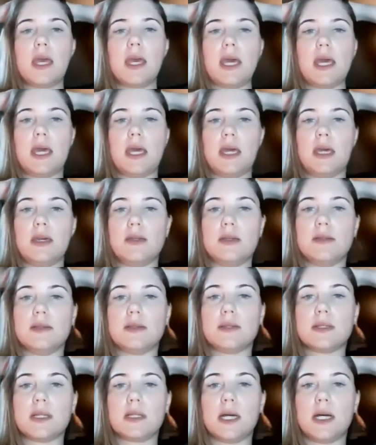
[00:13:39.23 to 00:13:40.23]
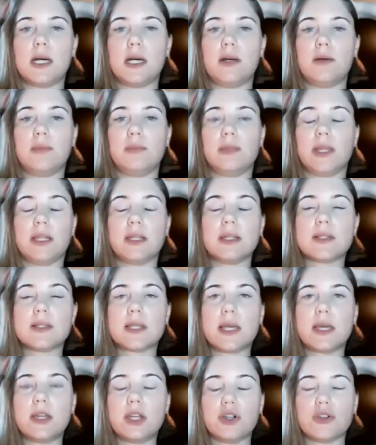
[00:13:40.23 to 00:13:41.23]
is like, let's
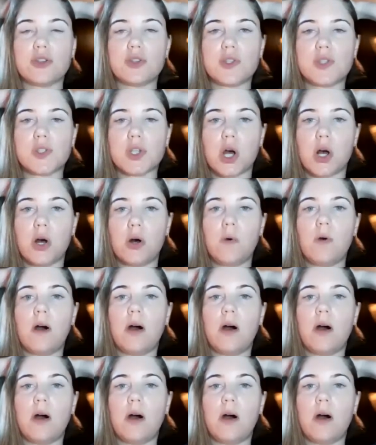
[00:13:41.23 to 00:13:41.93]
say that you're so